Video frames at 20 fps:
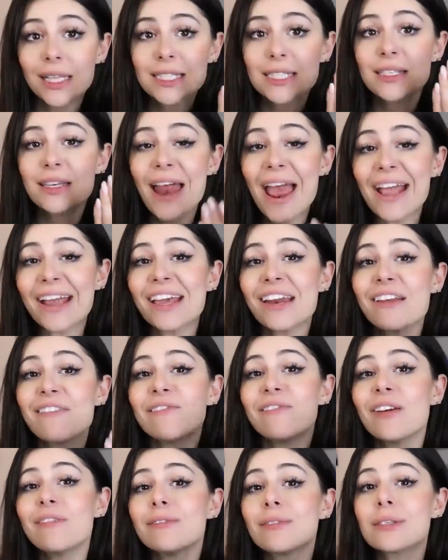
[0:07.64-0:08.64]
It's
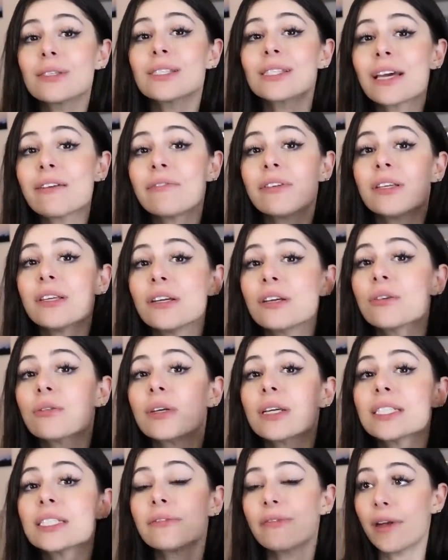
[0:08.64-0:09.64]
negative 57
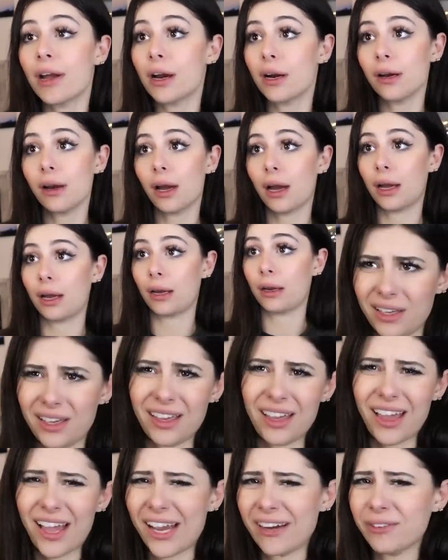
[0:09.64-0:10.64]
degrees Fahrenheit.
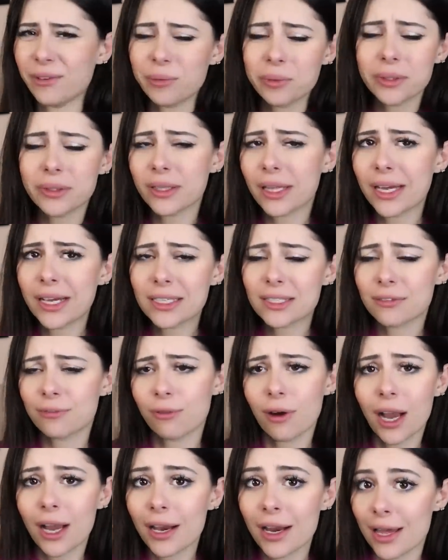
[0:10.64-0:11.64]
Like, everyone likes
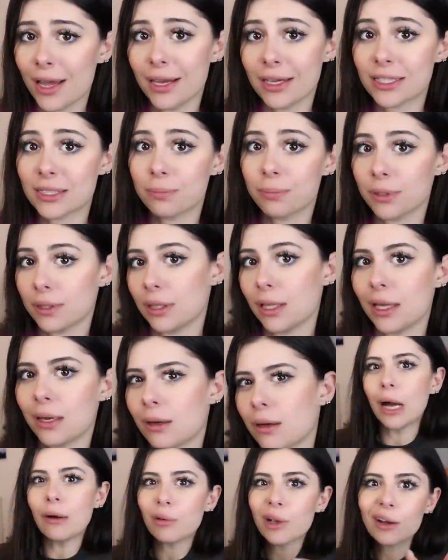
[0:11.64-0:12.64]
fried eggs, but like, have